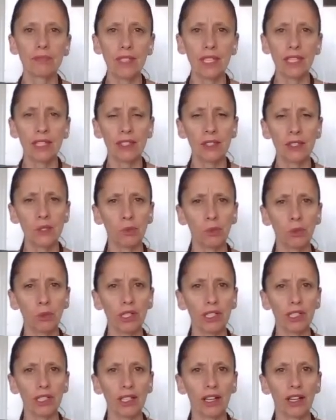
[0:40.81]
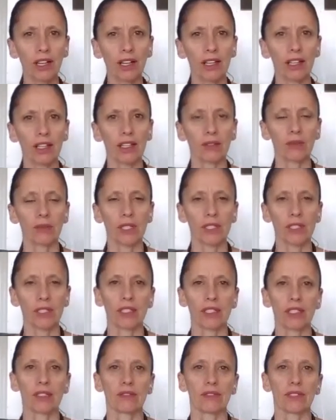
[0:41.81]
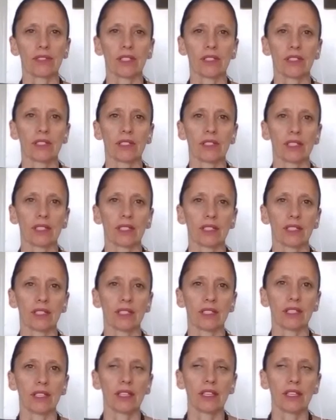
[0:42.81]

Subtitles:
This morning, I received a